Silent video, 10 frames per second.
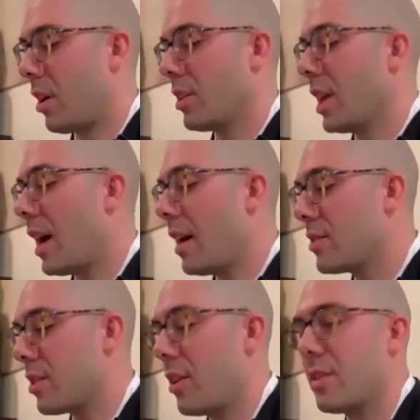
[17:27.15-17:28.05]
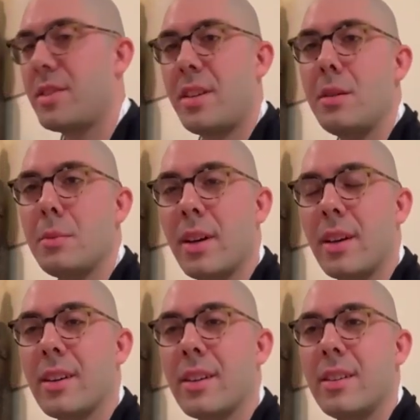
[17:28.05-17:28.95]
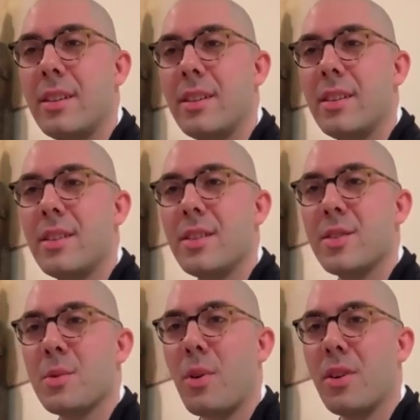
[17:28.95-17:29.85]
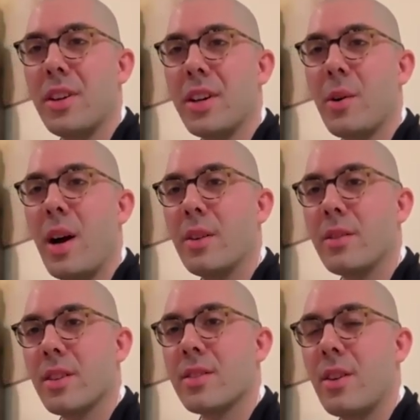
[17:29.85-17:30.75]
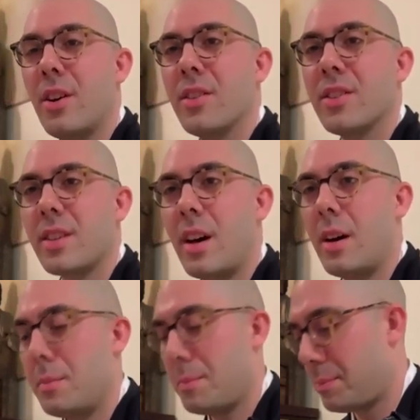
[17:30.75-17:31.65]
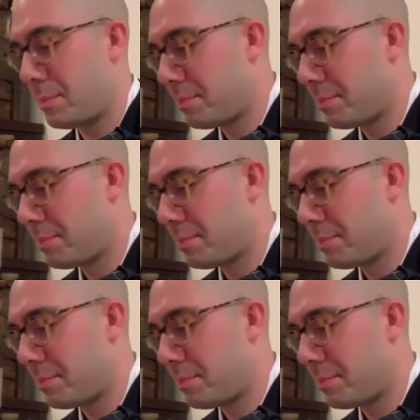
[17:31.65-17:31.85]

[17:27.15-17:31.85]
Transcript: Our lives are teeming, swirling around us all the time.